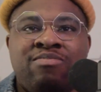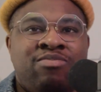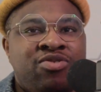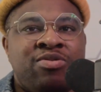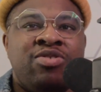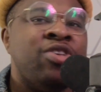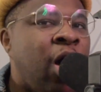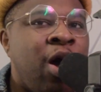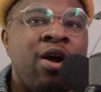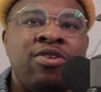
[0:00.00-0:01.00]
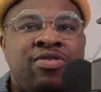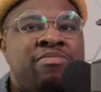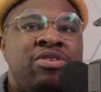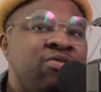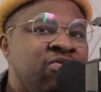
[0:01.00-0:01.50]
songs and
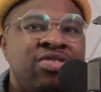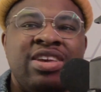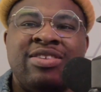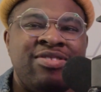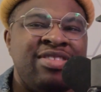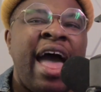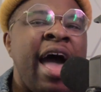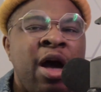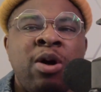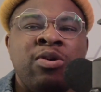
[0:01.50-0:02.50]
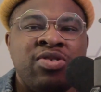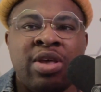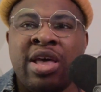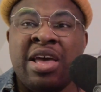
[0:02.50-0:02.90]
music and styles,